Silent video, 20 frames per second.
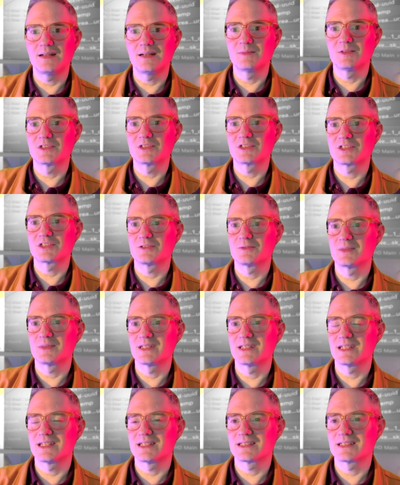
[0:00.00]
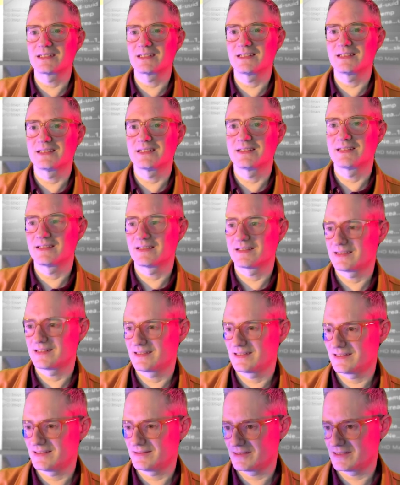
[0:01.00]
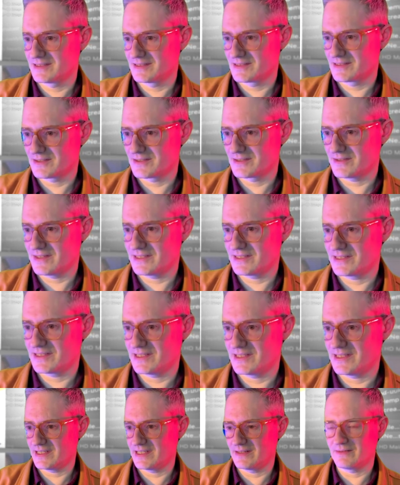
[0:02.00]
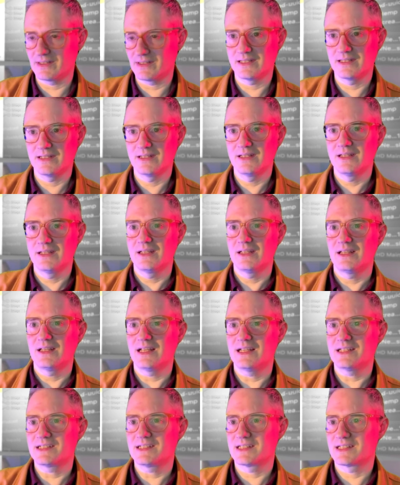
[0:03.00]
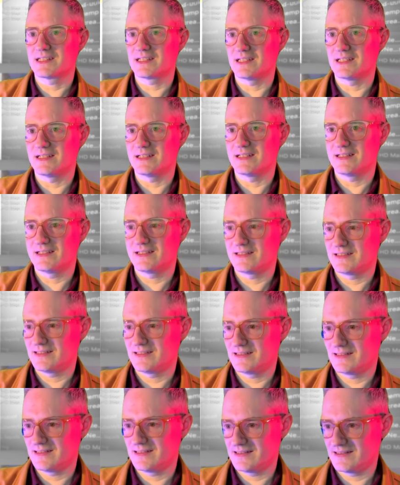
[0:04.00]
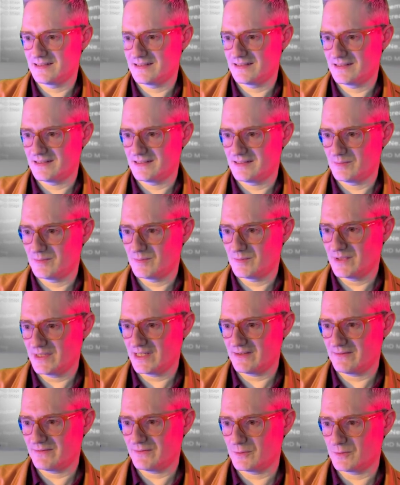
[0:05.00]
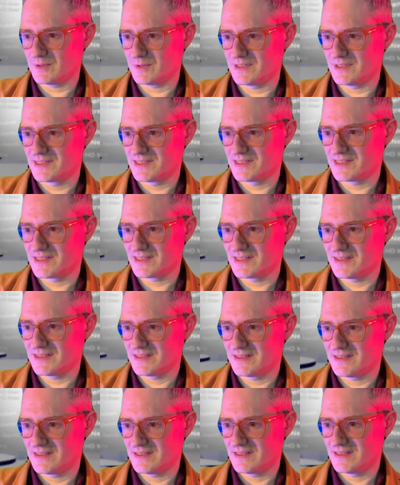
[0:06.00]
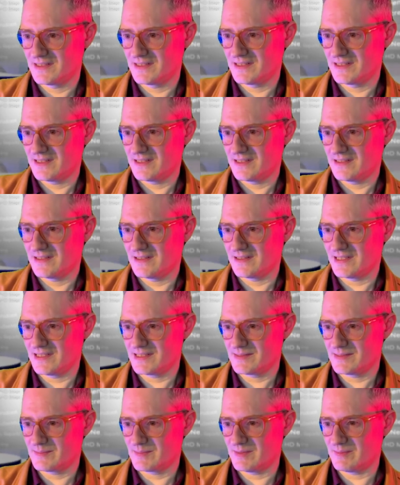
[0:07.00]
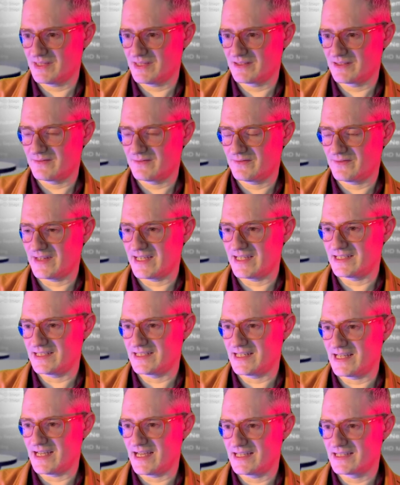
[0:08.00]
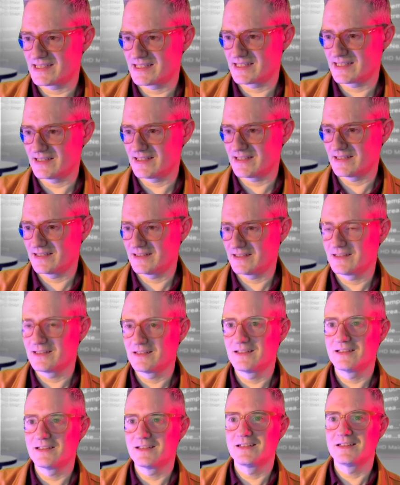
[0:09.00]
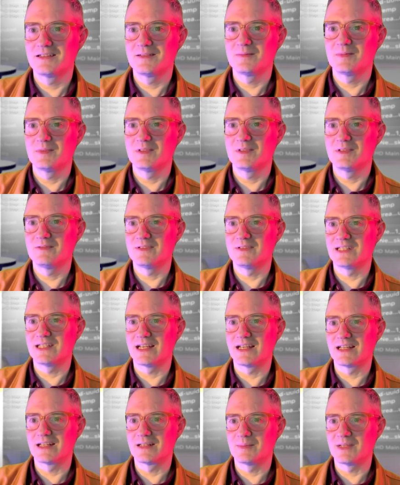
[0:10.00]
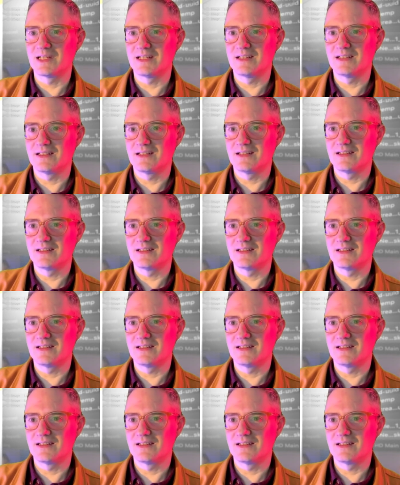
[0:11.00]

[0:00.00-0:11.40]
not sure where that's... we can stretch anyway. Let's just bring it forwards. Here's my big fake desk. Move it down a bit.